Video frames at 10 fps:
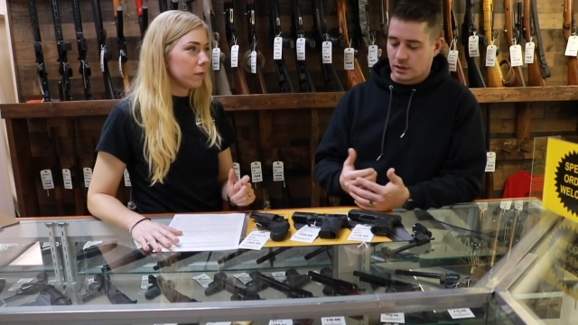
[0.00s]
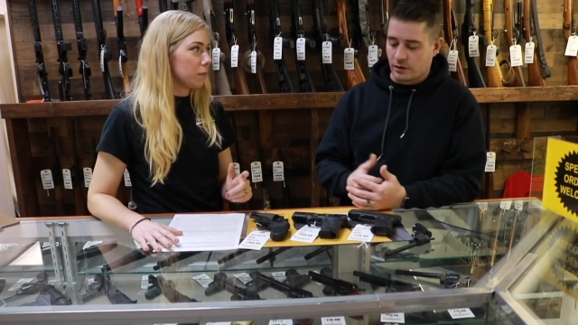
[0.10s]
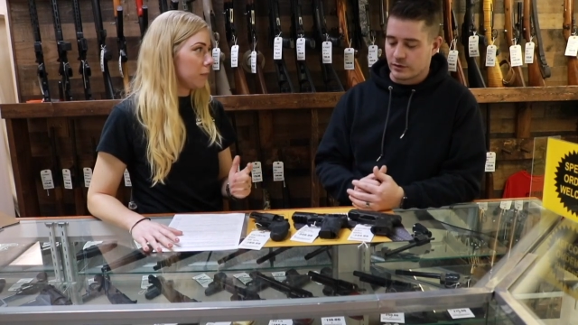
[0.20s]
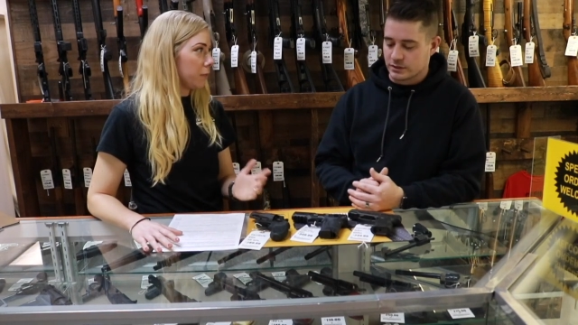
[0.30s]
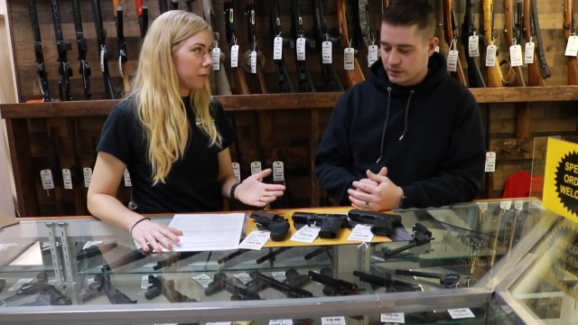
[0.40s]
Speaker 1: even
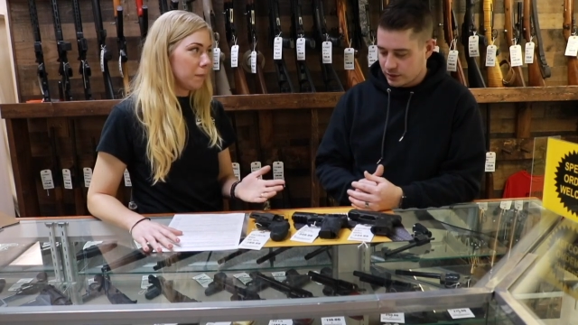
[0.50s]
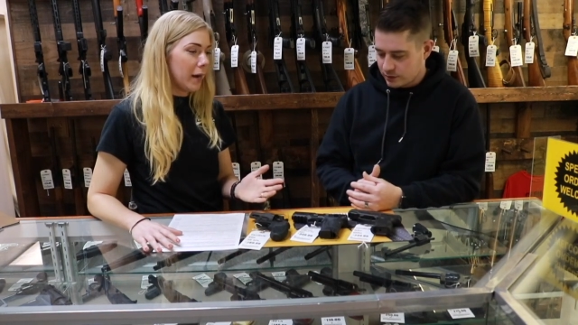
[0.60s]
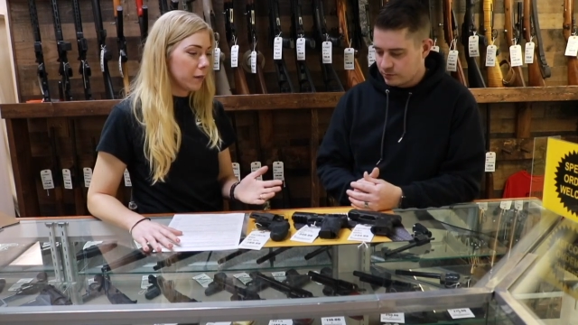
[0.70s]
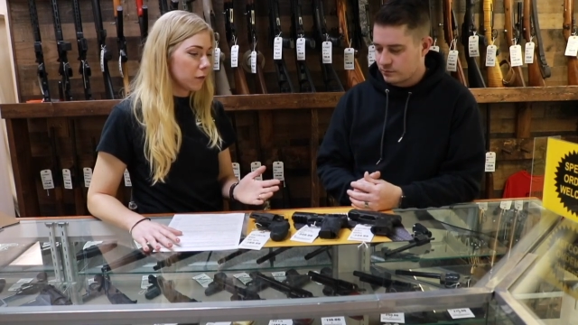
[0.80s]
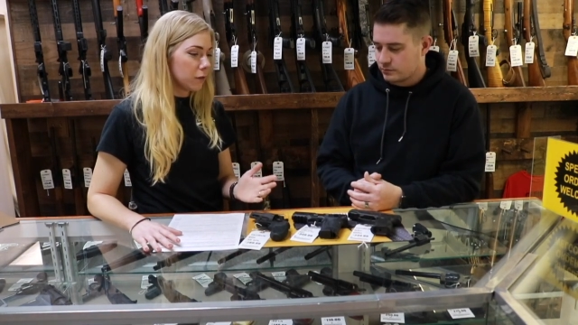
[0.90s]
Obviously. for
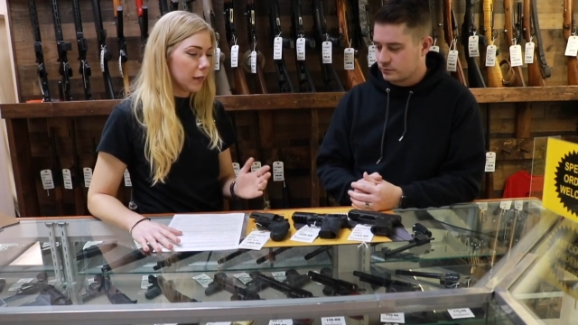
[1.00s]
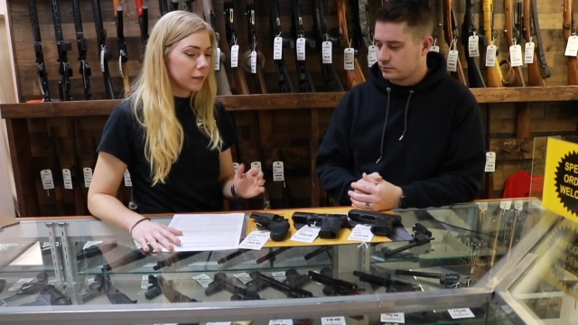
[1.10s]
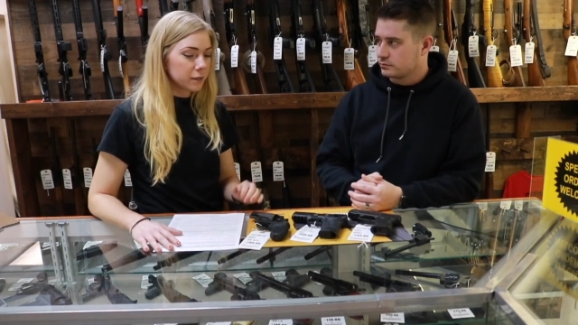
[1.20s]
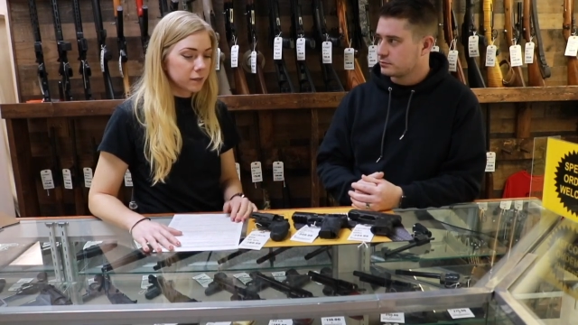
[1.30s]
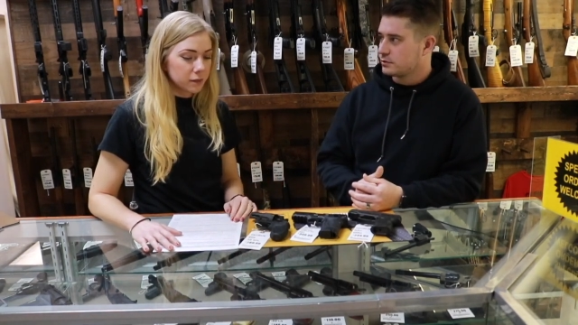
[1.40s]
minor
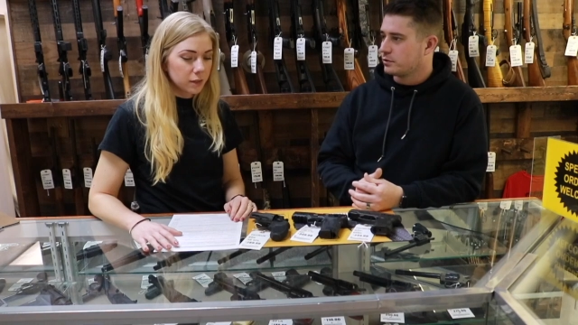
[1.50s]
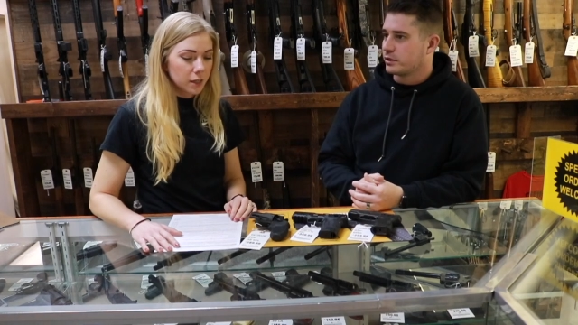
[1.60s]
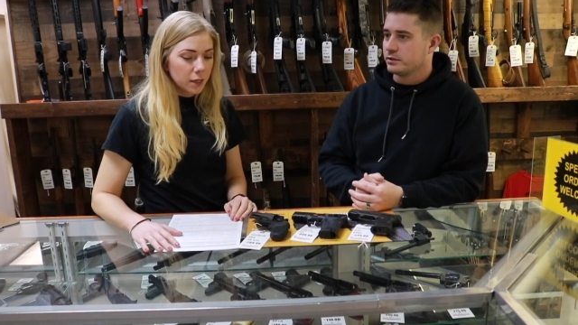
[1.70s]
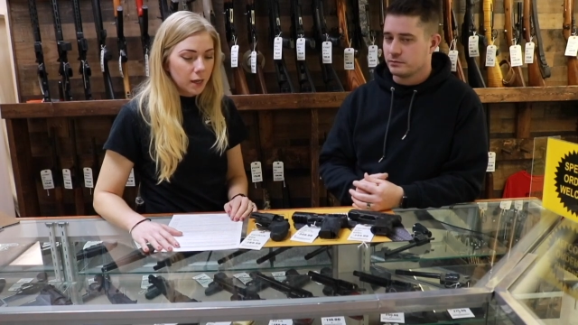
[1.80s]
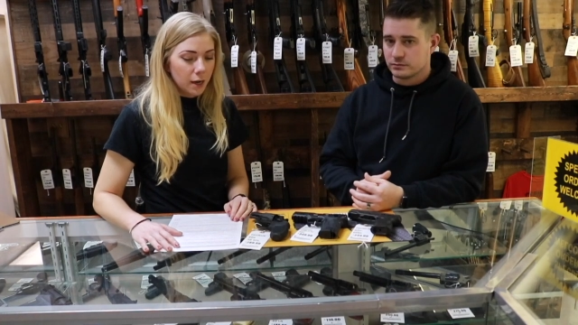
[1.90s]
arrests.
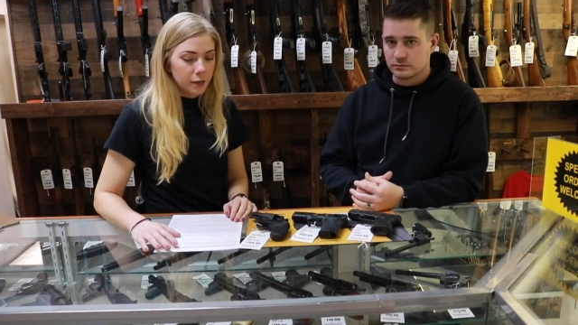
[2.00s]
Okay.